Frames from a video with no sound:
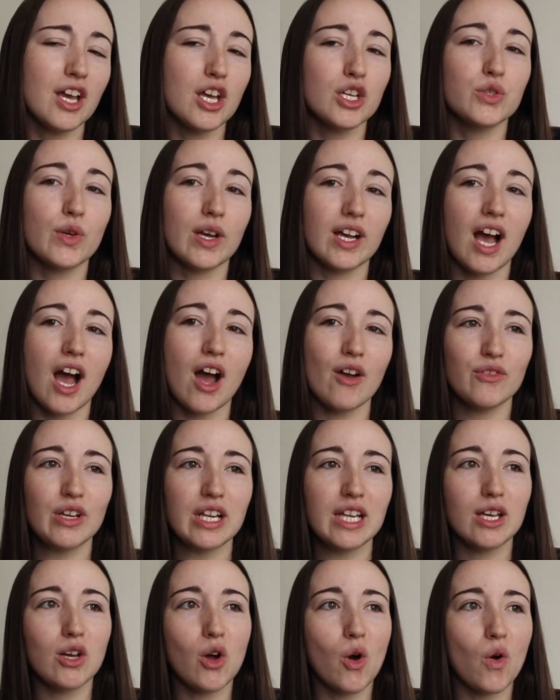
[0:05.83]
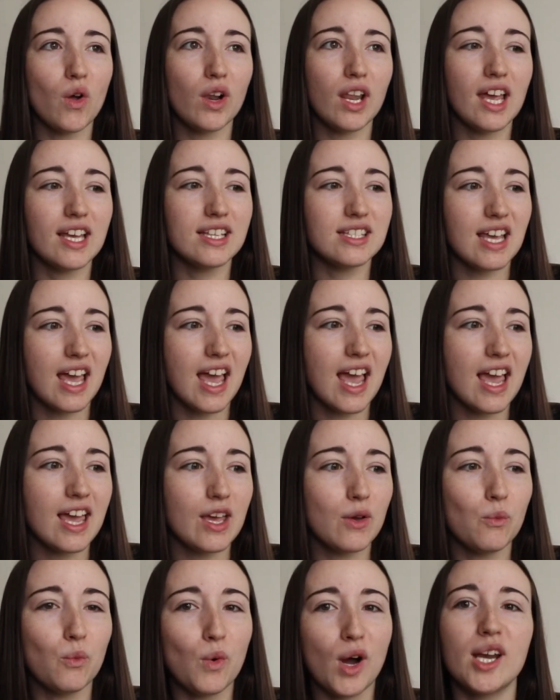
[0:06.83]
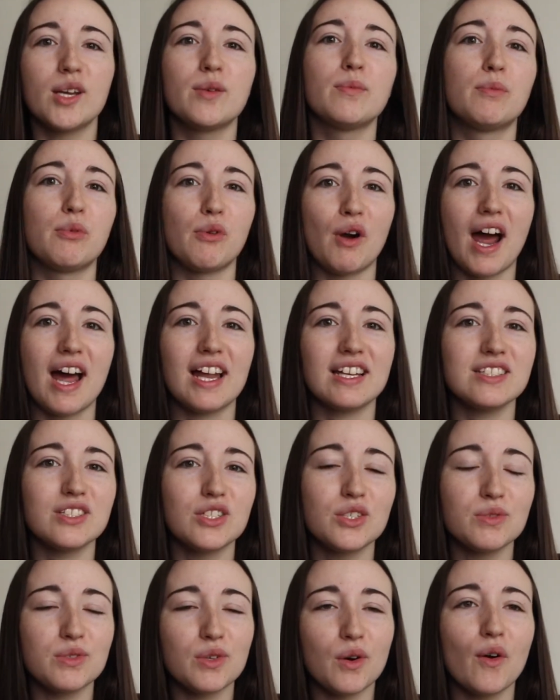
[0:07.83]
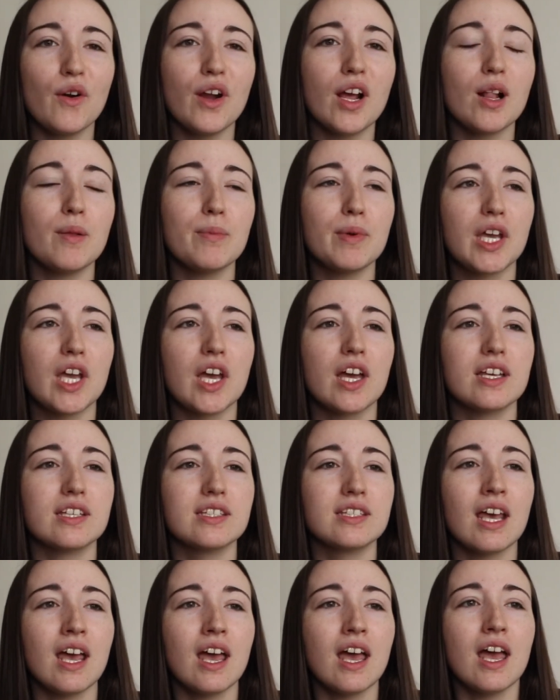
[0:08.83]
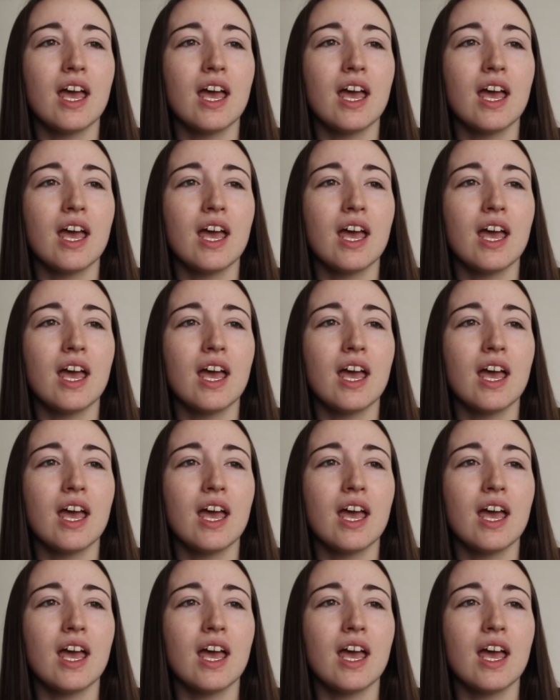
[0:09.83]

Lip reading: So I can't really call it a one brand tutorial because